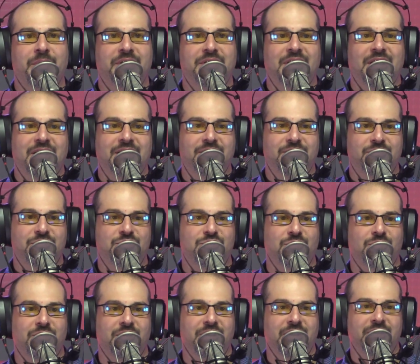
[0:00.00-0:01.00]
that
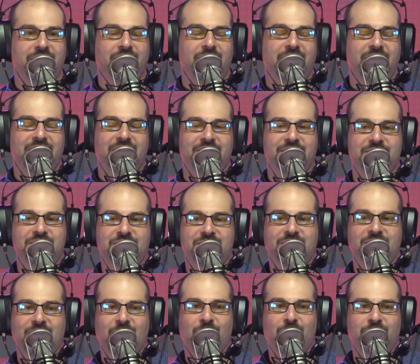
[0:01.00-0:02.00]
story is
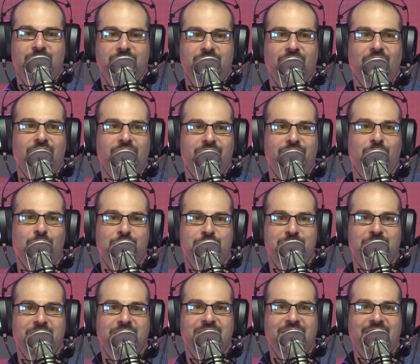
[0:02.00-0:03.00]
they worked with law
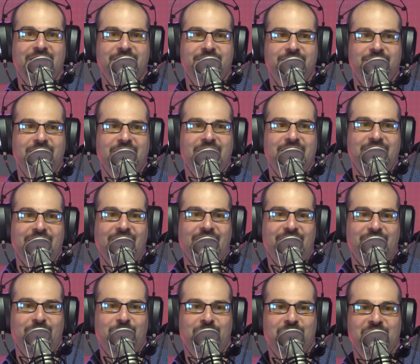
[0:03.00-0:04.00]
enforcement and
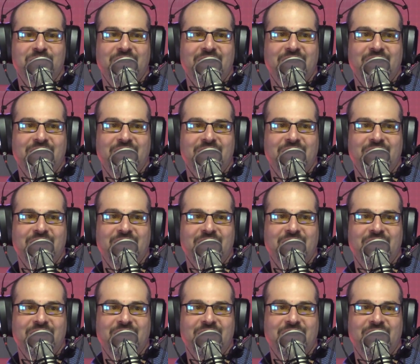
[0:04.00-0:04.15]
got them.